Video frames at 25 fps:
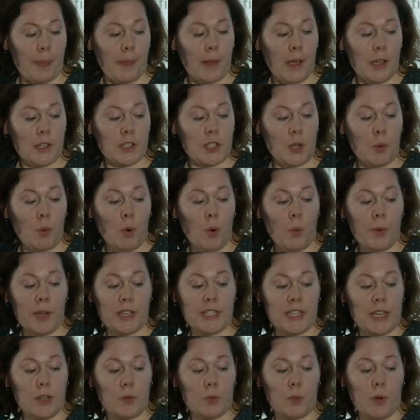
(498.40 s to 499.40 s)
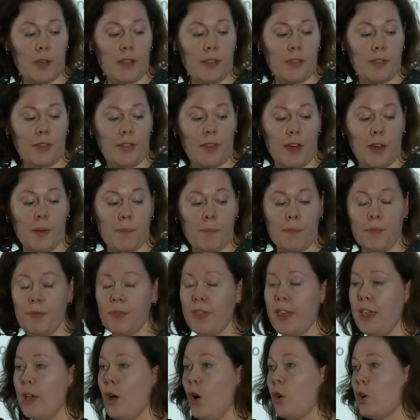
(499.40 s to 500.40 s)
So what we did with
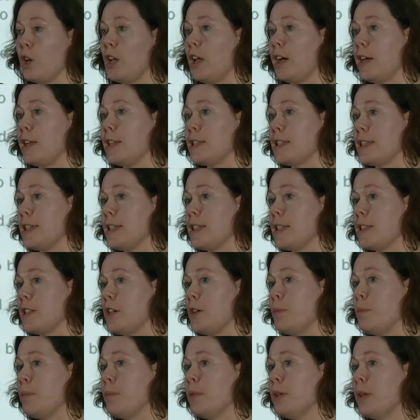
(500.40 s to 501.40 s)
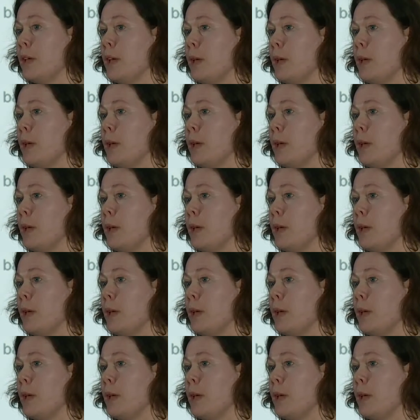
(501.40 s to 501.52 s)
the online system,